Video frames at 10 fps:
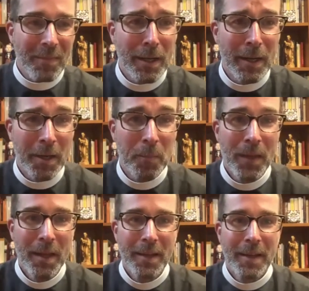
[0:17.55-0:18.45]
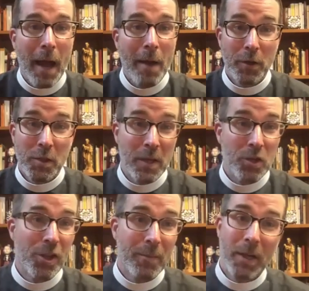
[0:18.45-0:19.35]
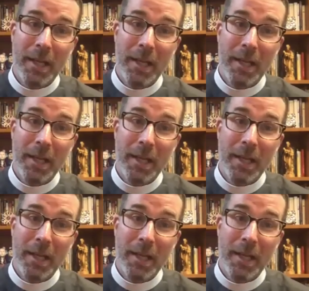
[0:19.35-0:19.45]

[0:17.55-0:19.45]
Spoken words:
I first met Jim when